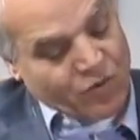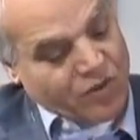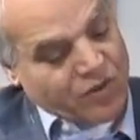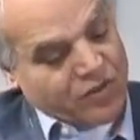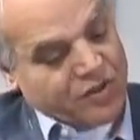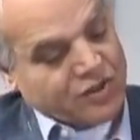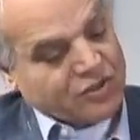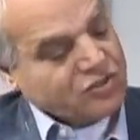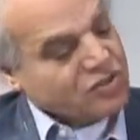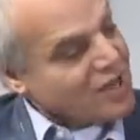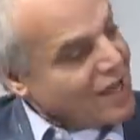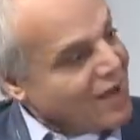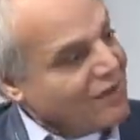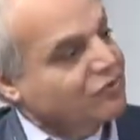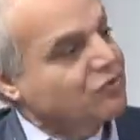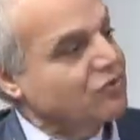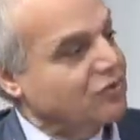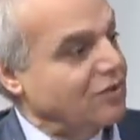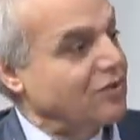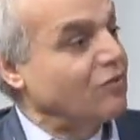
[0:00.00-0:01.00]
with this, you have
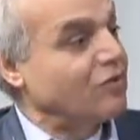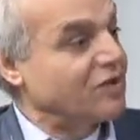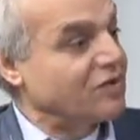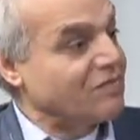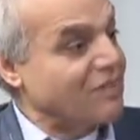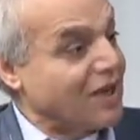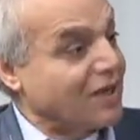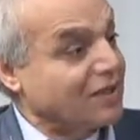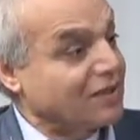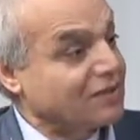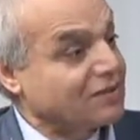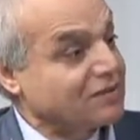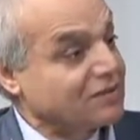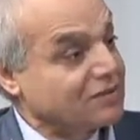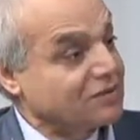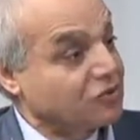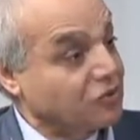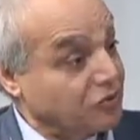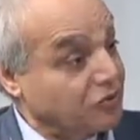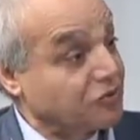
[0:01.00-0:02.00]
to deal with men
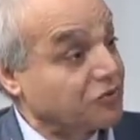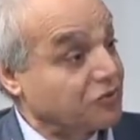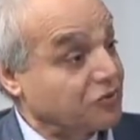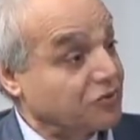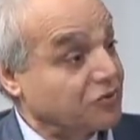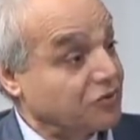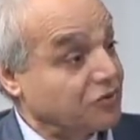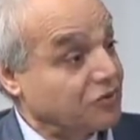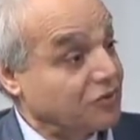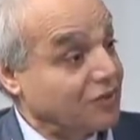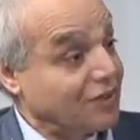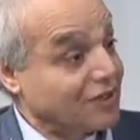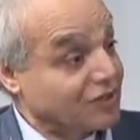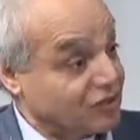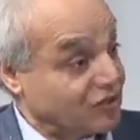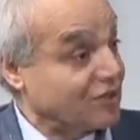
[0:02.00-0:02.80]
too. Absolutely.